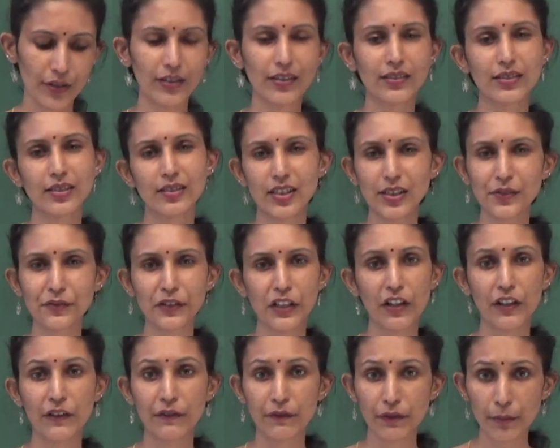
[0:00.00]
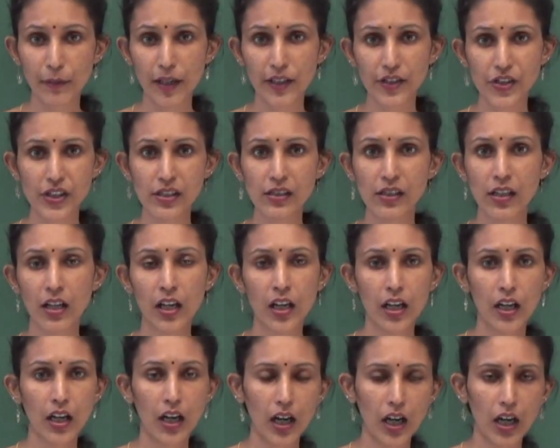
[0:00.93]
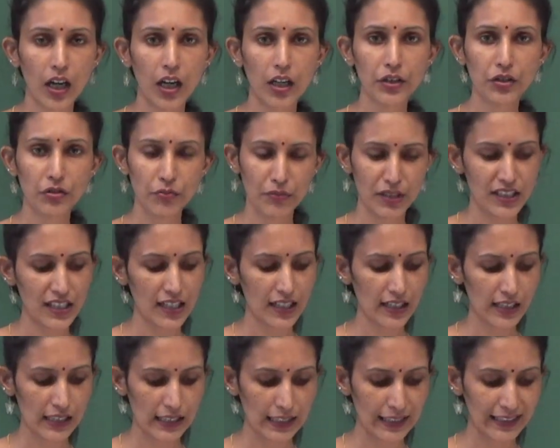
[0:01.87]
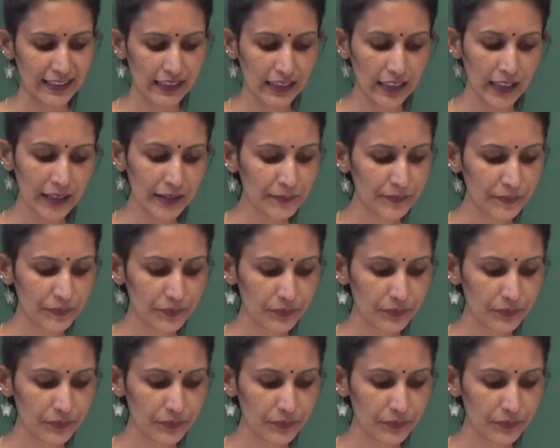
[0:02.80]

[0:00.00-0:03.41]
Now, this is just for your information. You may take it lightly.